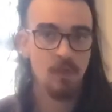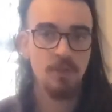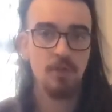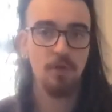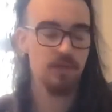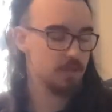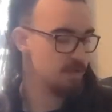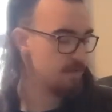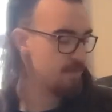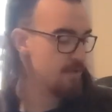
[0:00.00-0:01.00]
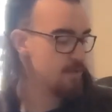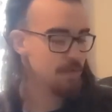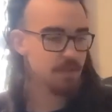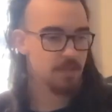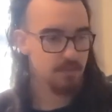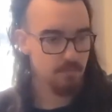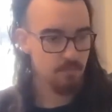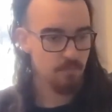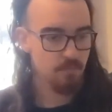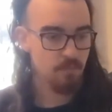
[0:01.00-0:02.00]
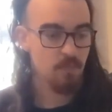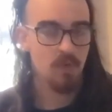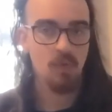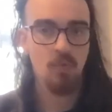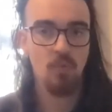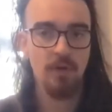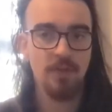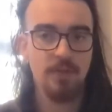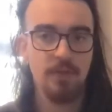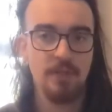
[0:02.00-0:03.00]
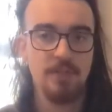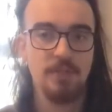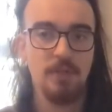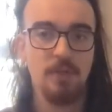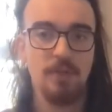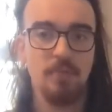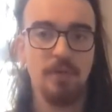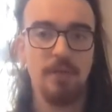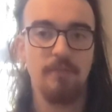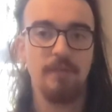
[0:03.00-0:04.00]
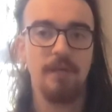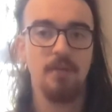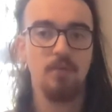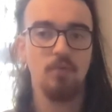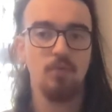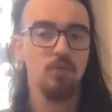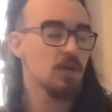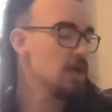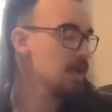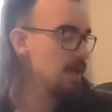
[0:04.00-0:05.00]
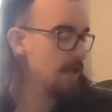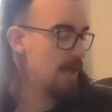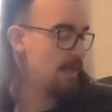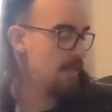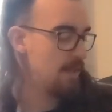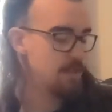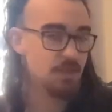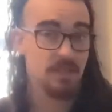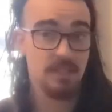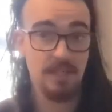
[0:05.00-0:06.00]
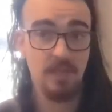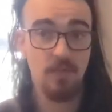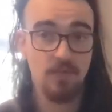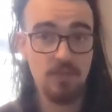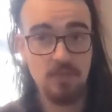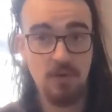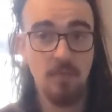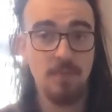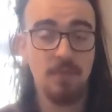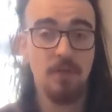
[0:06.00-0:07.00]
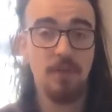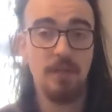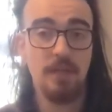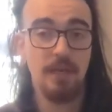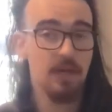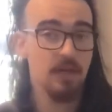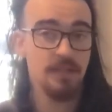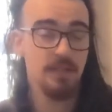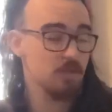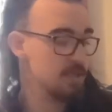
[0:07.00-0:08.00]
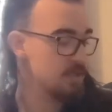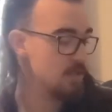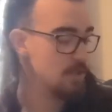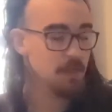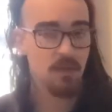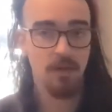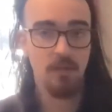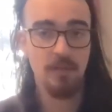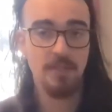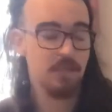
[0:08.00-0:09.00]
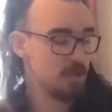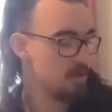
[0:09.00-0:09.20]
So the first one's just 1, 2, I just use alternate picking for that, do. And then it's just single strums on the, single hits on the rest of